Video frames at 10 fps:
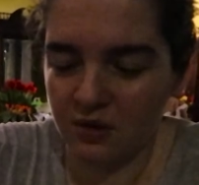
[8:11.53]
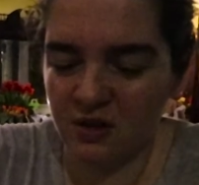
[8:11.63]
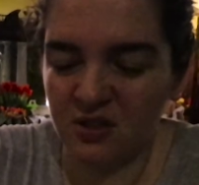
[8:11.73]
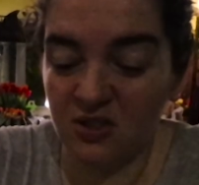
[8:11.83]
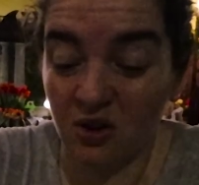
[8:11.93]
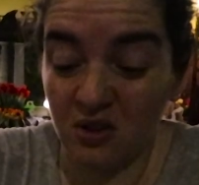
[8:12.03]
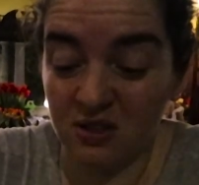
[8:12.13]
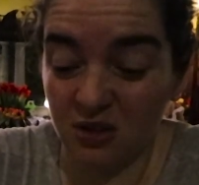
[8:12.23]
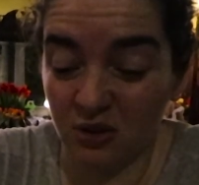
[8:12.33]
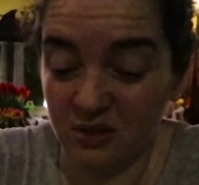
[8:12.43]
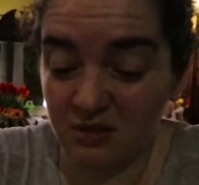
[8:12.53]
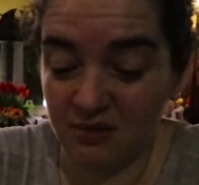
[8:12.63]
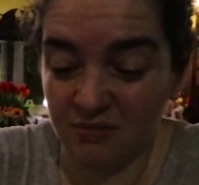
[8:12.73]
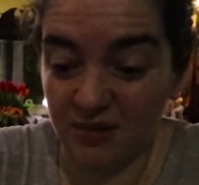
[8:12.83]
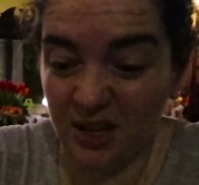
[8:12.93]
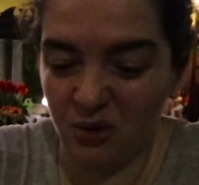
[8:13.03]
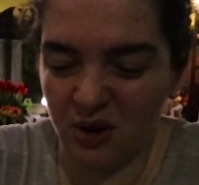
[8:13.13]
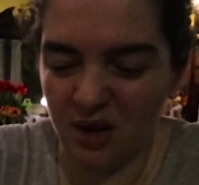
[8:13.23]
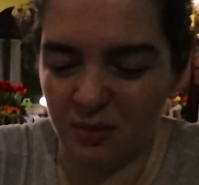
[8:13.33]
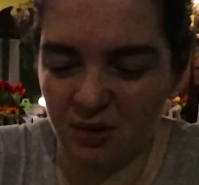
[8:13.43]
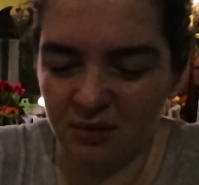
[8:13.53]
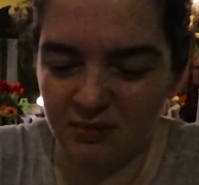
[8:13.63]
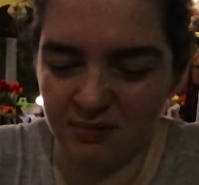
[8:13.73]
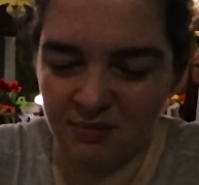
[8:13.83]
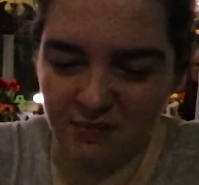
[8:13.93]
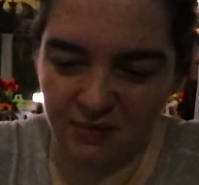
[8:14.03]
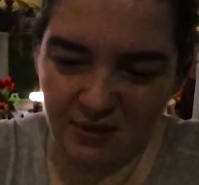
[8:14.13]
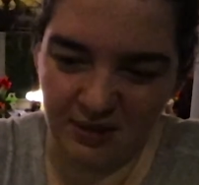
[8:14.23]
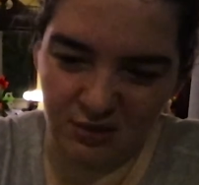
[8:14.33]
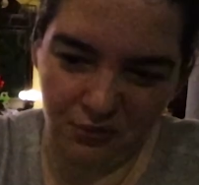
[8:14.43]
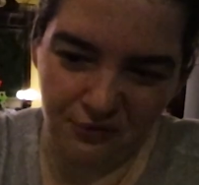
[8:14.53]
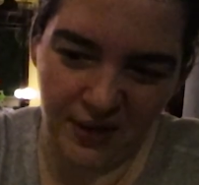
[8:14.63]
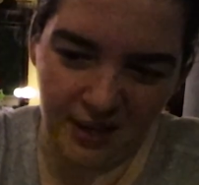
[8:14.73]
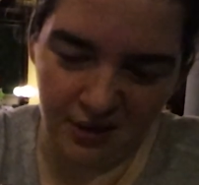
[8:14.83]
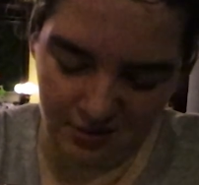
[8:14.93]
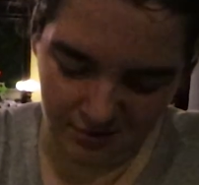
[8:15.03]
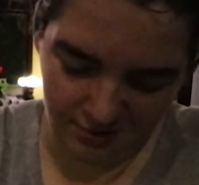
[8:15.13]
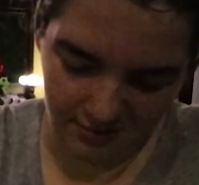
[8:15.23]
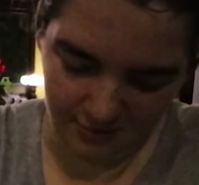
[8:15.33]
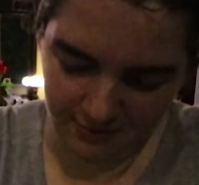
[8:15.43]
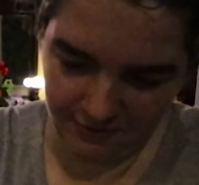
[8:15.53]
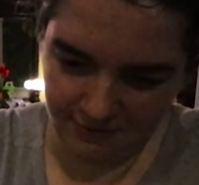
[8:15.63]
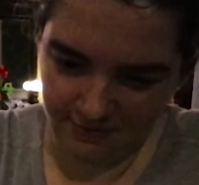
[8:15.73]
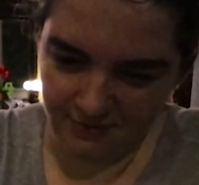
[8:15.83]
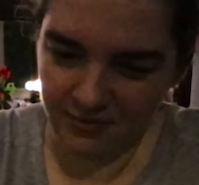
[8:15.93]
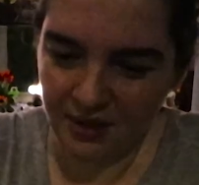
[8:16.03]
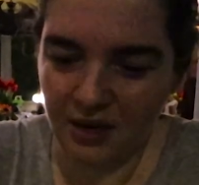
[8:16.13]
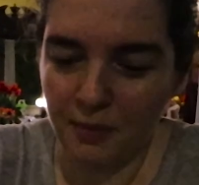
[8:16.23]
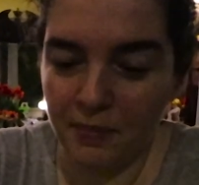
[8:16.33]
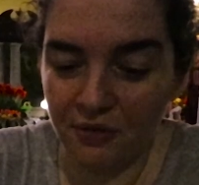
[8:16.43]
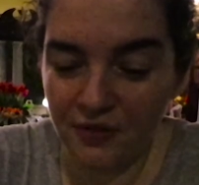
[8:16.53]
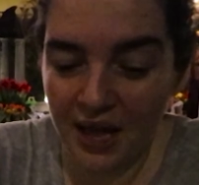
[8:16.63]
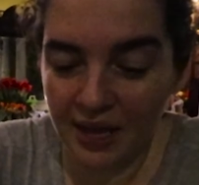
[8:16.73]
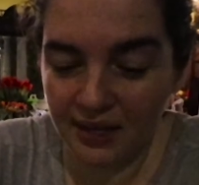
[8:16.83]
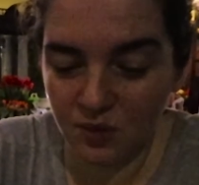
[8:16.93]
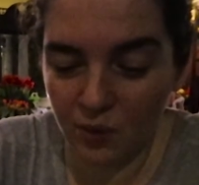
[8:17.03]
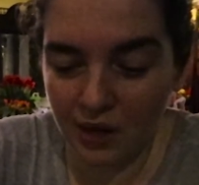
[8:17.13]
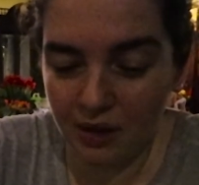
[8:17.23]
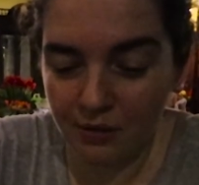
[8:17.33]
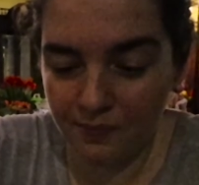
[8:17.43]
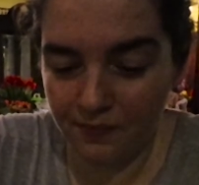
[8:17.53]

The sauce looks incredible. So thick. A bit of egg as well.